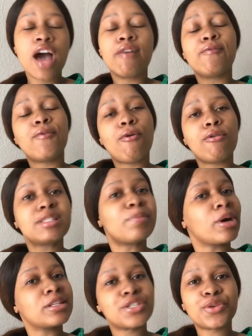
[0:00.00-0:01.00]
for
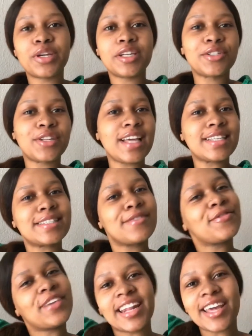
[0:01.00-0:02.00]
sponsoring today's
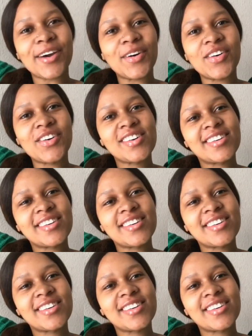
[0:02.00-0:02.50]
video.